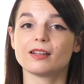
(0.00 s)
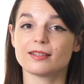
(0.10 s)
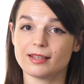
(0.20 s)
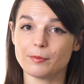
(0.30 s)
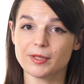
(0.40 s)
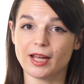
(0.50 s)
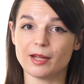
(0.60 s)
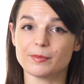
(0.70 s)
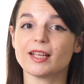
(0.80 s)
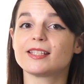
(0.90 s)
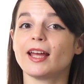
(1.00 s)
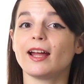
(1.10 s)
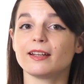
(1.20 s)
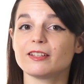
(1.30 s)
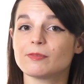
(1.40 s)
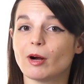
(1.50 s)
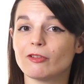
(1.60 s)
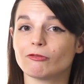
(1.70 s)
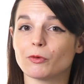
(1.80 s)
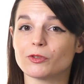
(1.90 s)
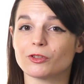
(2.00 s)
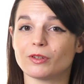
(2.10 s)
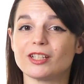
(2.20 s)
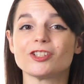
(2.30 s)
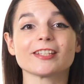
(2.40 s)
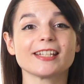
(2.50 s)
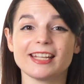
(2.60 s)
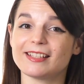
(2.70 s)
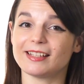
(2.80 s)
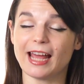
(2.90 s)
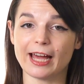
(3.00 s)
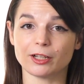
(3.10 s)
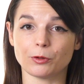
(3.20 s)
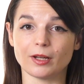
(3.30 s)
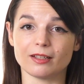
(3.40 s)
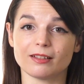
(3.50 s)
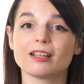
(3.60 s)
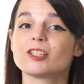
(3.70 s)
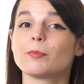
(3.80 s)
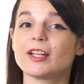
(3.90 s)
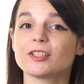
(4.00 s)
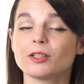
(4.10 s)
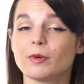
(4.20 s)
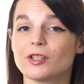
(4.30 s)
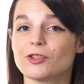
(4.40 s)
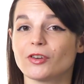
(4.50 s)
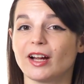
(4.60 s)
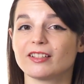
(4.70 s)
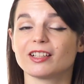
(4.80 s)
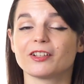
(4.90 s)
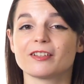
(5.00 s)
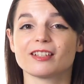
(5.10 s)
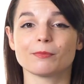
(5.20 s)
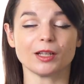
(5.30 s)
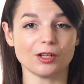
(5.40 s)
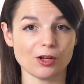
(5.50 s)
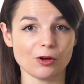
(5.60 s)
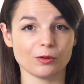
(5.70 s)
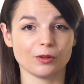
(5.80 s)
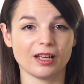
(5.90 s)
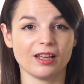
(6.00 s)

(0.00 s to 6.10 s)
Sometimes a tiny smartphone screen just isn't adequate, especially when you're trying to learn something new.